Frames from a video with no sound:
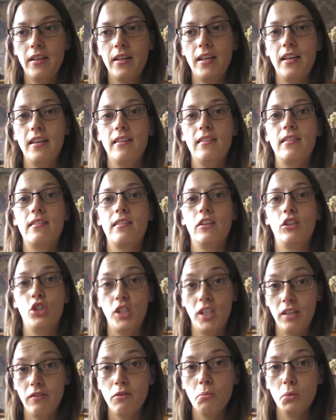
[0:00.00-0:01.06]
is
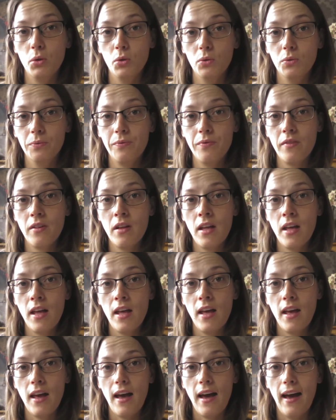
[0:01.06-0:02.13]
achievable
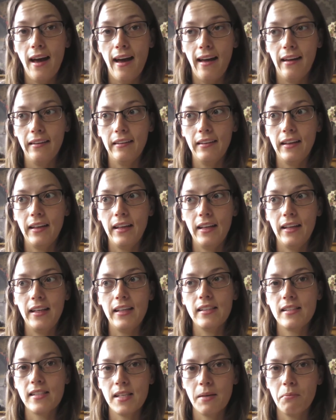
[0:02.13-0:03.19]
and it
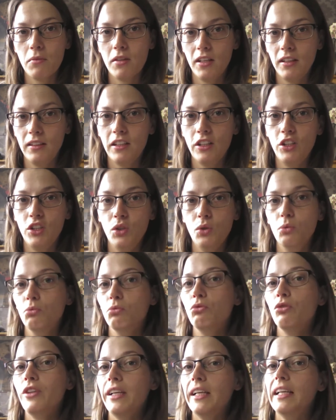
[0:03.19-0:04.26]
is something that you
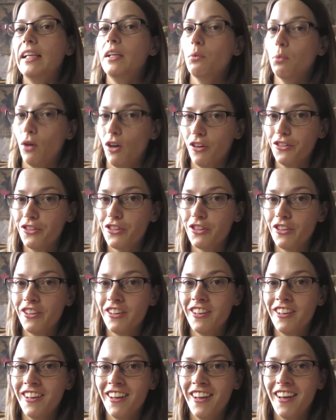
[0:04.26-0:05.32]
really want,
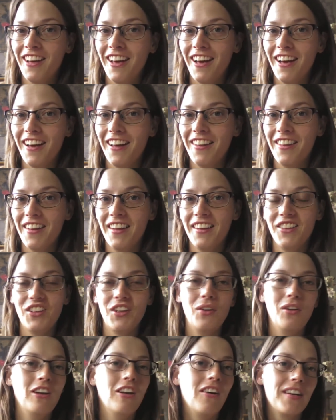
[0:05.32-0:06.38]
that
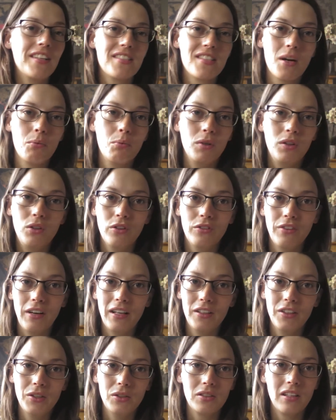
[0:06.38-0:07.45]
lines up with your
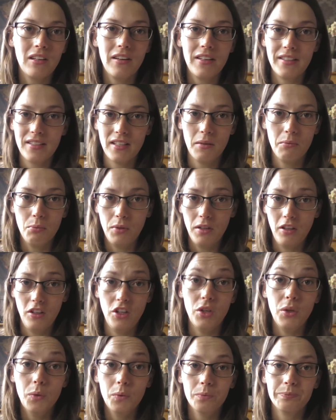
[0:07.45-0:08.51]
values, lines up with
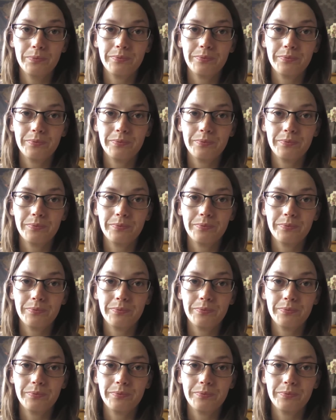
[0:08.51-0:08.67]
you.